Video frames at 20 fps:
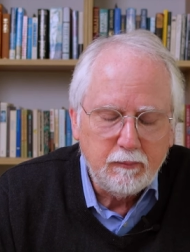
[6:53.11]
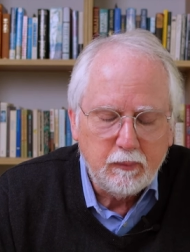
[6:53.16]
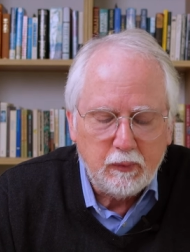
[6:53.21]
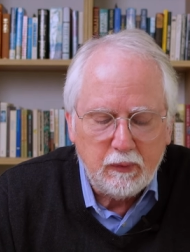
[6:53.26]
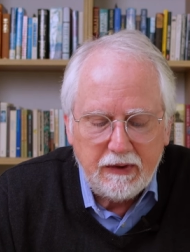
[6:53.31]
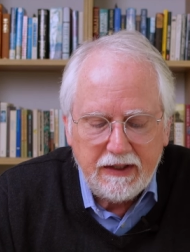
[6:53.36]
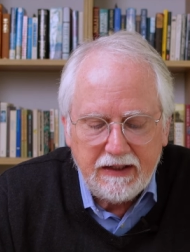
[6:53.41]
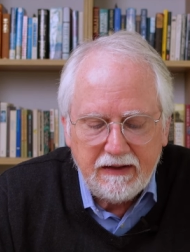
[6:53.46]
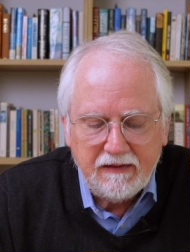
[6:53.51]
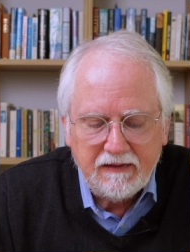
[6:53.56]

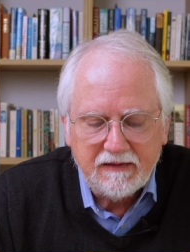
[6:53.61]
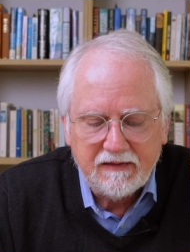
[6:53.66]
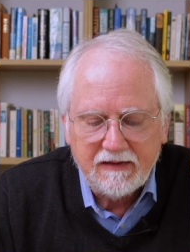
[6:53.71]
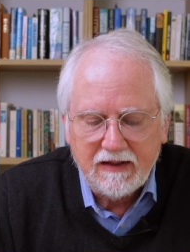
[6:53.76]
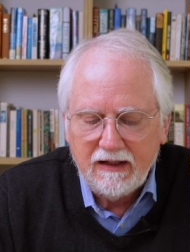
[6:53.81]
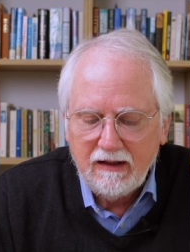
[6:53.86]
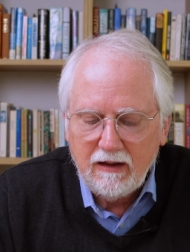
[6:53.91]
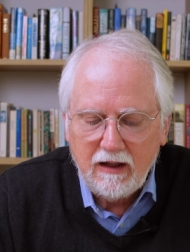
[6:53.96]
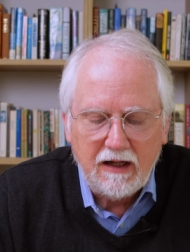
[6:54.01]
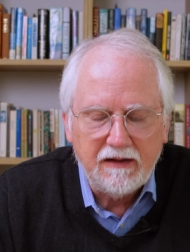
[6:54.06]
priests,
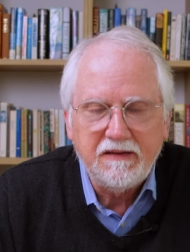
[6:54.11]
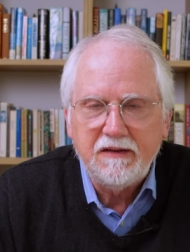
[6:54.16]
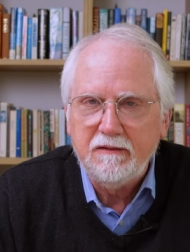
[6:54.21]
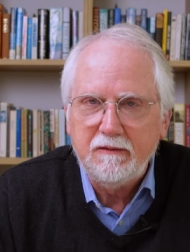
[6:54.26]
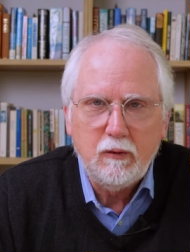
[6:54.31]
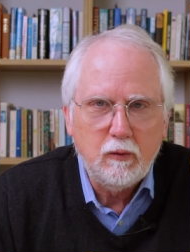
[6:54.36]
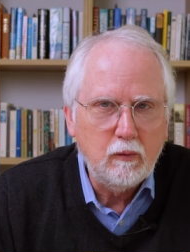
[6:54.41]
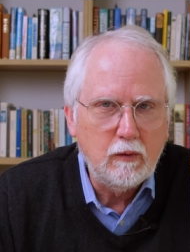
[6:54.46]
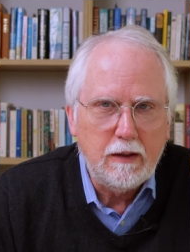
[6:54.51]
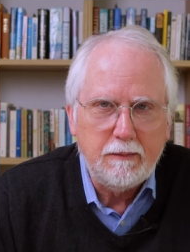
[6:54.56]
and lots of
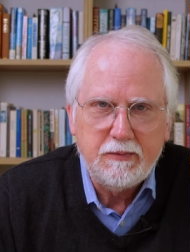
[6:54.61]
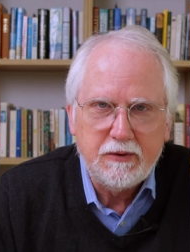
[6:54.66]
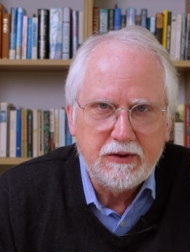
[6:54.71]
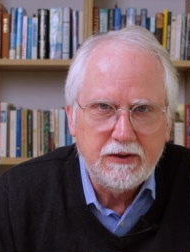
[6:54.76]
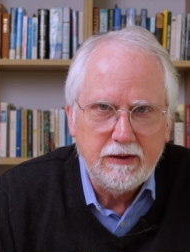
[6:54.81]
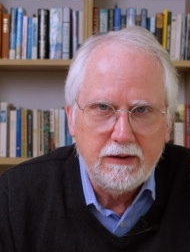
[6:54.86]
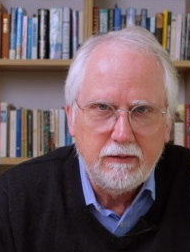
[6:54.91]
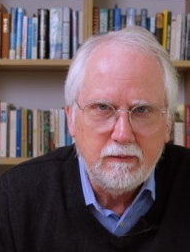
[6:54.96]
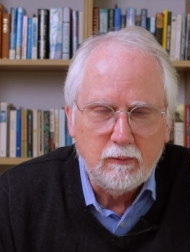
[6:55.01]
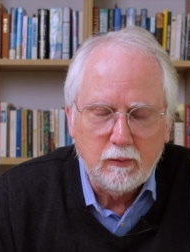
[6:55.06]

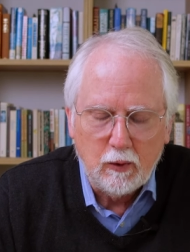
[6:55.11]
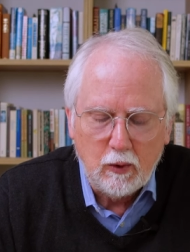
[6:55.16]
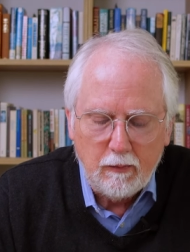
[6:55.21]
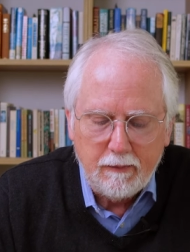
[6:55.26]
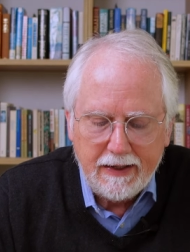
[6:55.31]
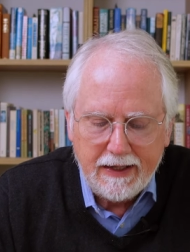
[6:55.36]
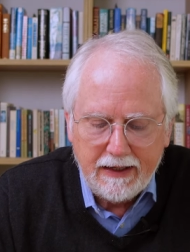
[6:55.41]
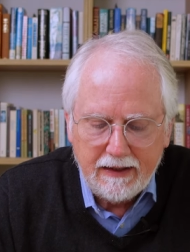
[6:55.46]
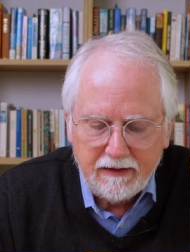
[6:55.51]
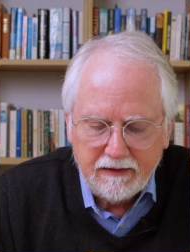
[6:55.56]
corruption,
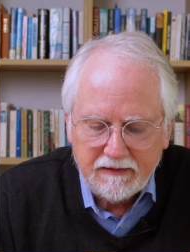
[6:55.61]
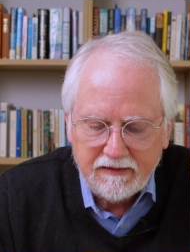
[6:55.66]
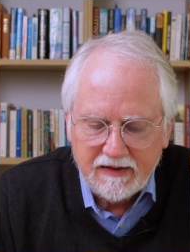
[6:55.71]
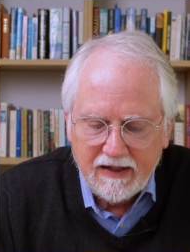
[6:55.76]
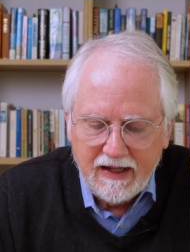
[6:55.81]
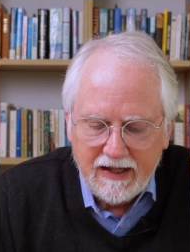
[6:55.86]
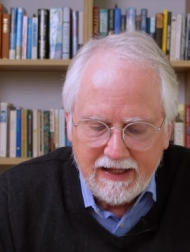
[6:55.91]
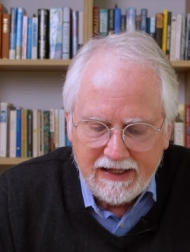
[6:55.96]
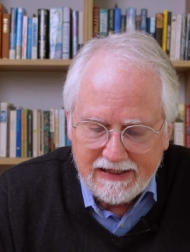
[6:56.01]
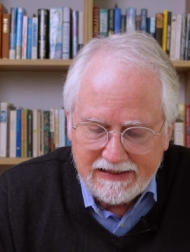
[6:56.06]
romance,
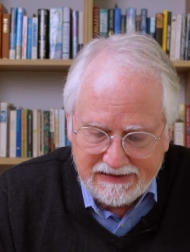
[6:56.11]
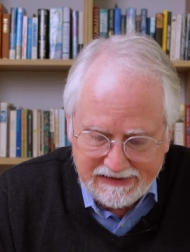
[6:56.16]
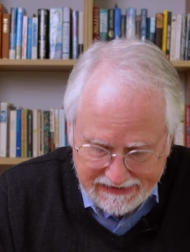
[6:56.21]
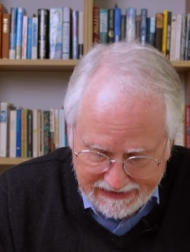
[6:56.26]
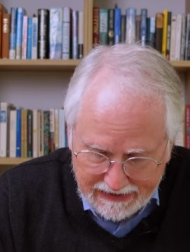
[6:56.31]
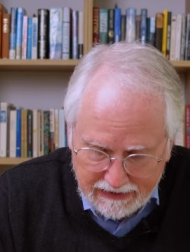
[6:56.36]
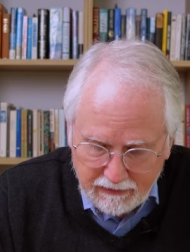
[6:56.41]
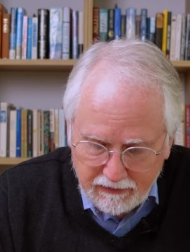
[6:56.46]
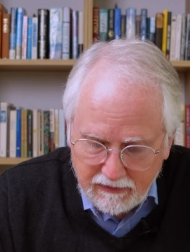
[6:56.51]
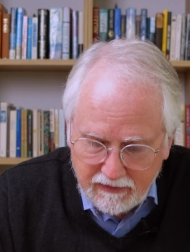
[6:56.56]
and
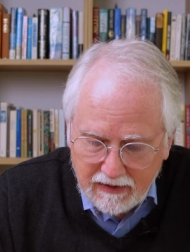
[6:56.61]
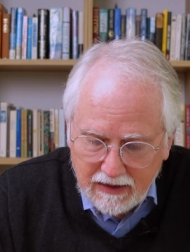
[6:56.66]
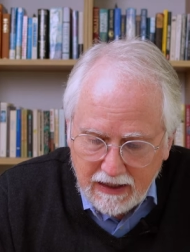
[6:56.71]
death.